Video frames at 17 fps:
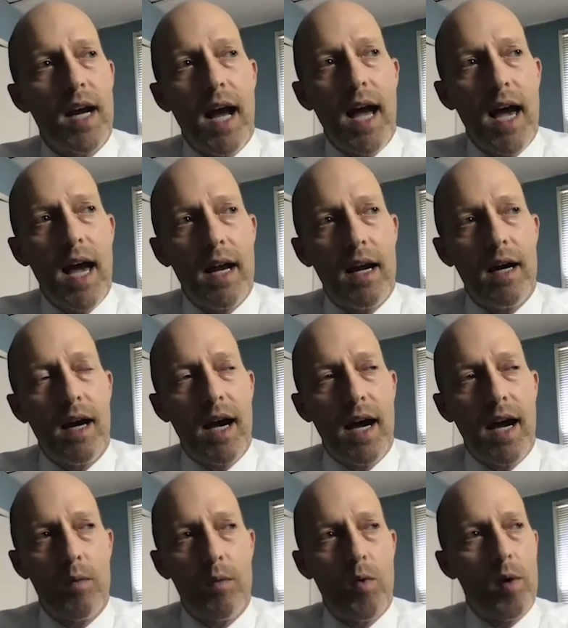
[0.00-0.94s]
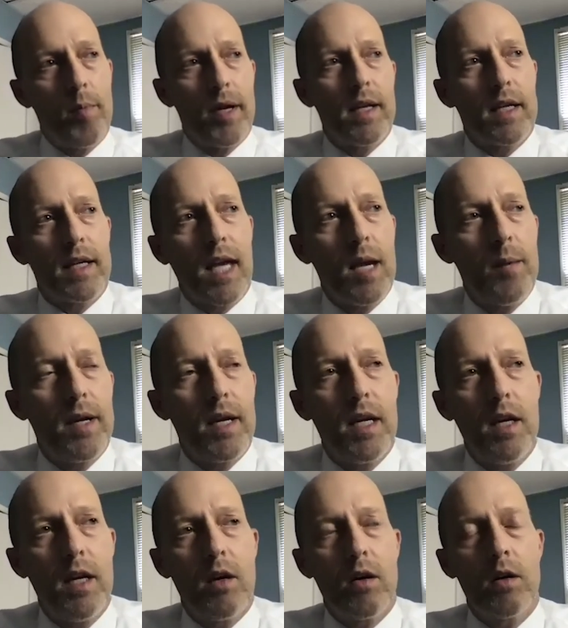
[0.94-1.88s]
I had a, I had a woman that came in
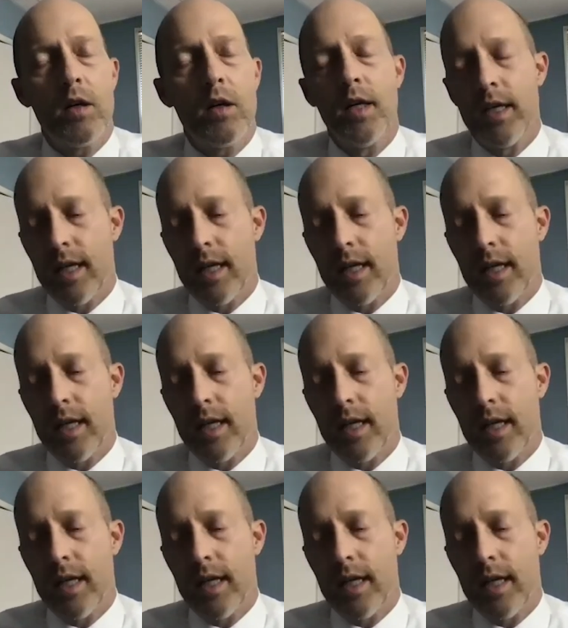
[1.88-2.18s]
here.